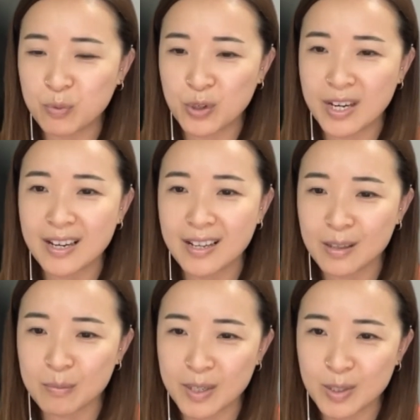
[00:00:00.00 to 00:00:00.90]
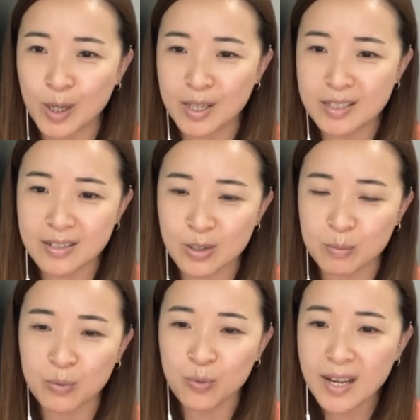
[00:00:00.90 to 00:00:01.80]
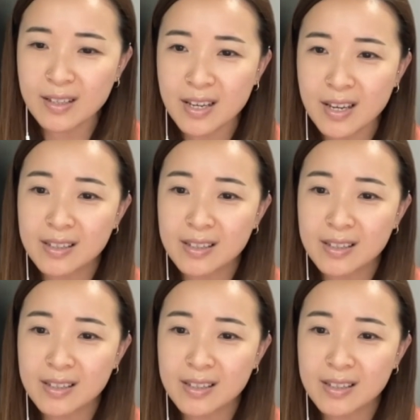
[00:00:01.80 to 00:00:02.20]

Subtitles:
creating the best content to be ranked,